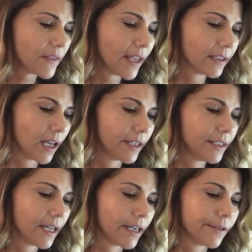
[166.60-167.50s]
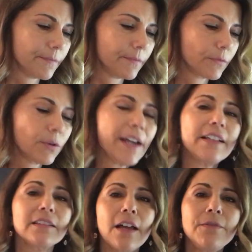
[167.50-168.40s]
that line, write
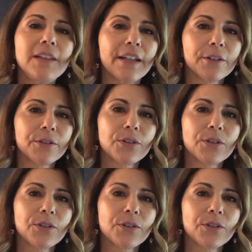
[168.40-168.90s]
a love letter